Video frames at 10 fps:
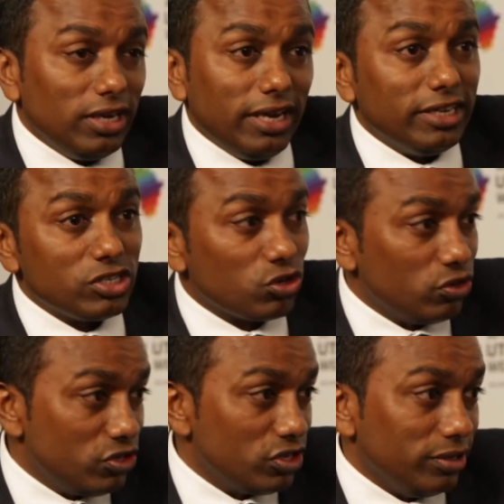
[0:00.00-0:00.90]
and that's a
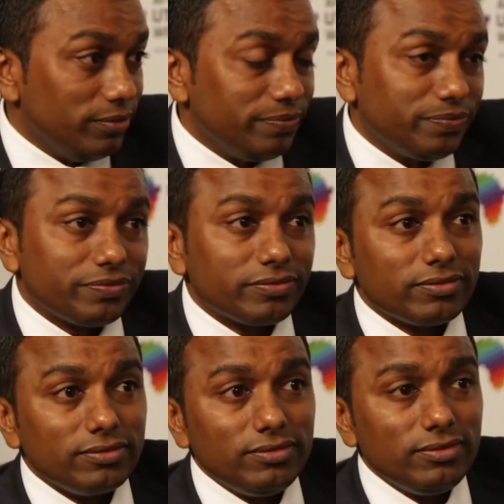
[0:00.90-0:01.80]
concern.
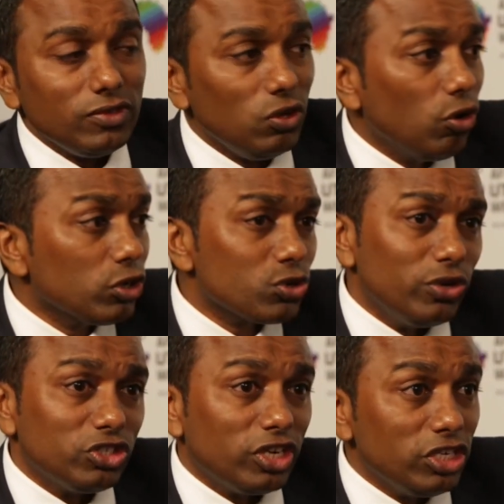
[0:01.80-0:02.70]
Also,
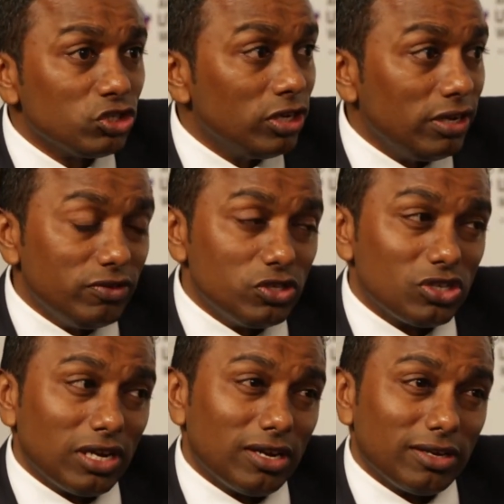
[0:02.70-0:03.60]
education
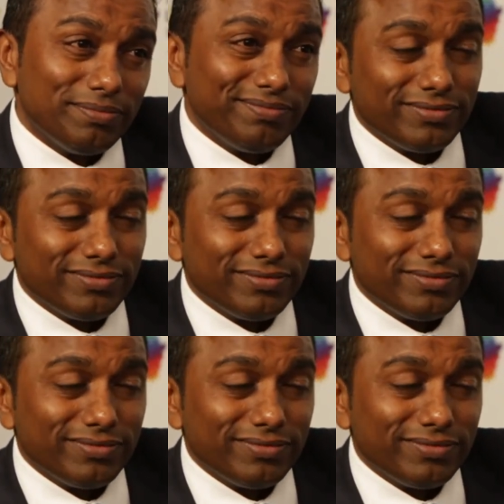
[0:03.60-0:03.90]
levels are